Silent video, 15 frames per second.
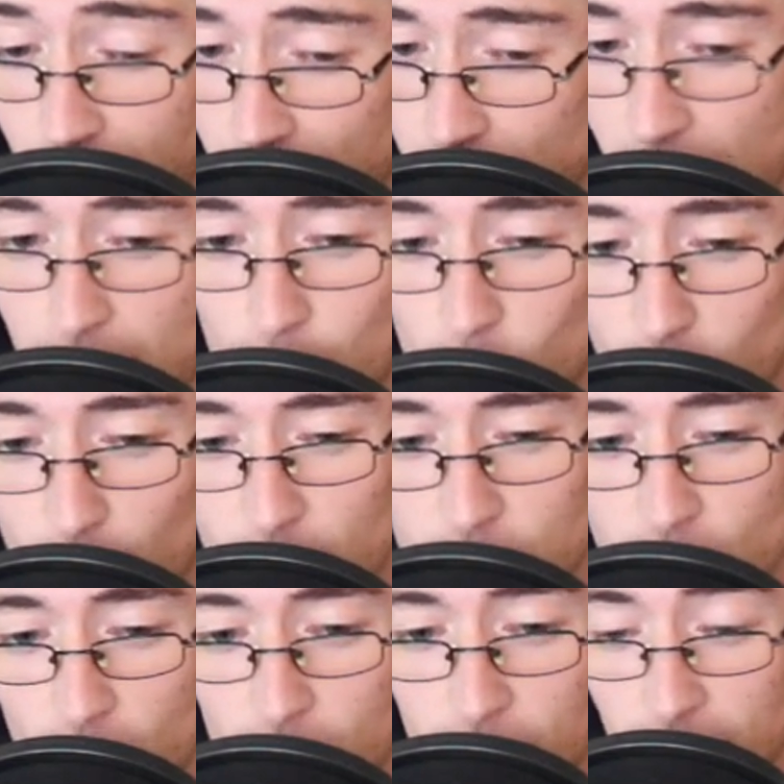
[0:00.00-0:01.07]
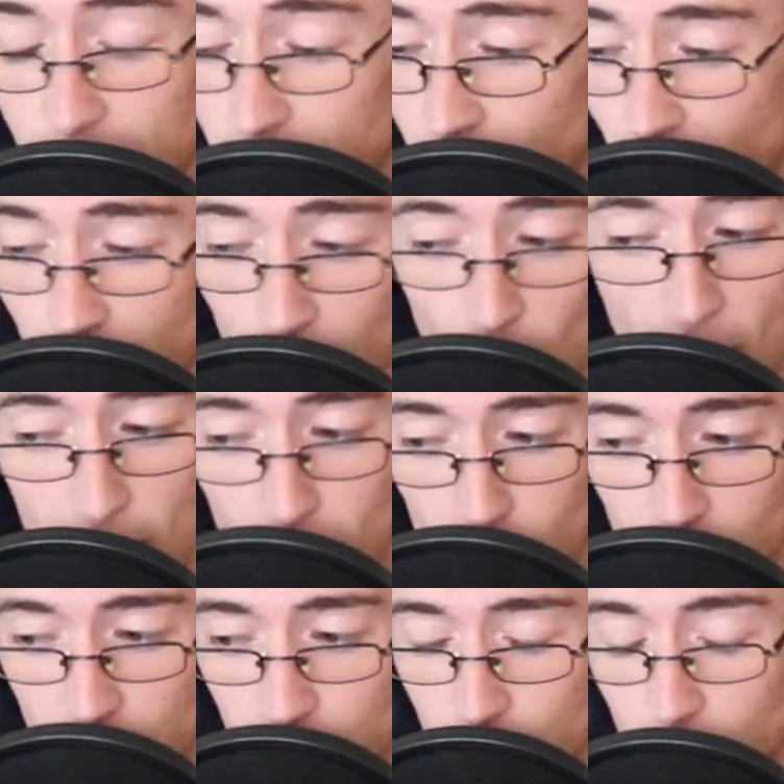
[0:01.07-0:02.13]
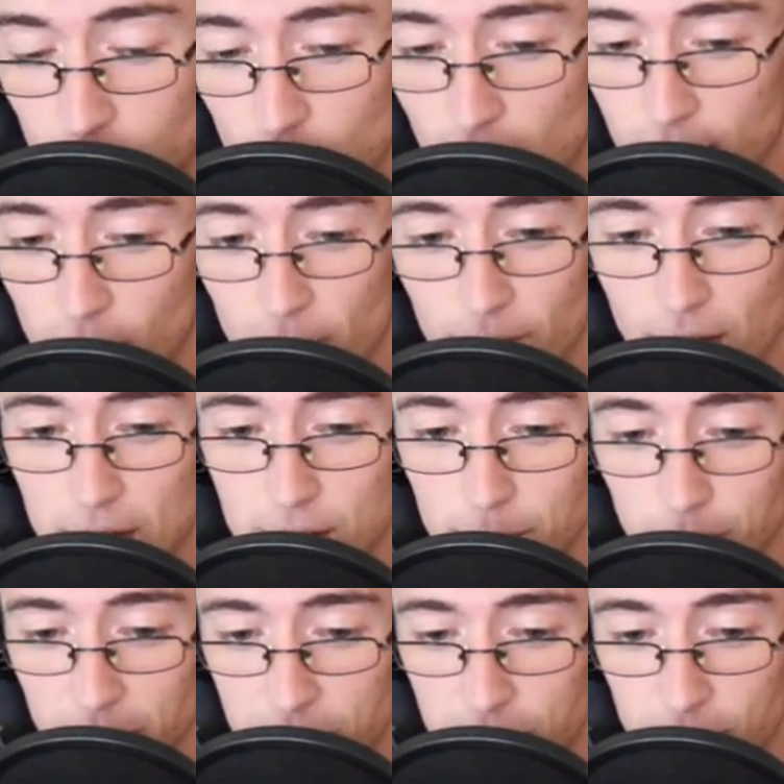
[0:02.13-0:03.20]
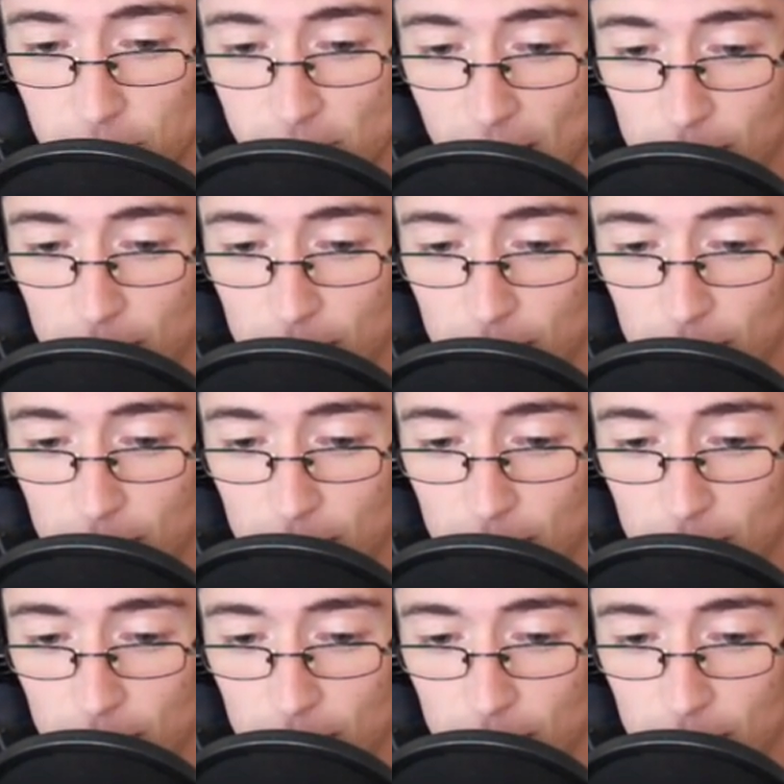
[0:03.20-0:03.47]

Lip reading: This game will be shown in Colorado, which is cool. I know I've got some listeners